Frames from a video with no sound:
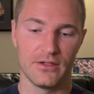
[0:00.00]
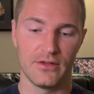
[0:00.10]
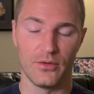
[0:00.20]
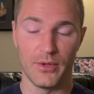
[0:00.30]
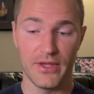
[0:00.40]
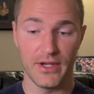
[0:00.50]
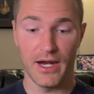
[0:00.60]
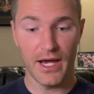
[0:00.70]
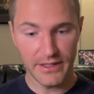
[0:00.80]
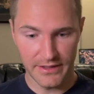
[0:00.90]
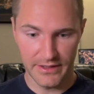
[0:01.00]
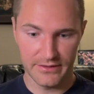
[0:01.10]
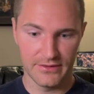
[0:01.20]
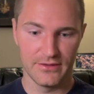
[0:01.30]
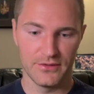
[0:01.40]
The way that I did
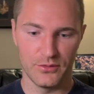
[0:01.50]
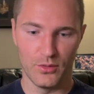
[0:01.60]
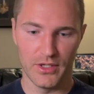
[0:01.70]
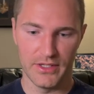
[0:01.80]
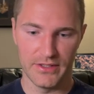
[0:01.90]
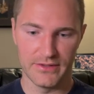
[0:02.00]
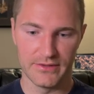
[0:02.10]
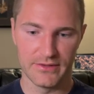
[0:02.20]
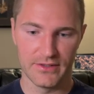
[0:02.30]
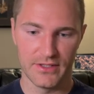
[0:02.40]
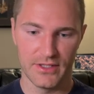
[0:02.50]
it was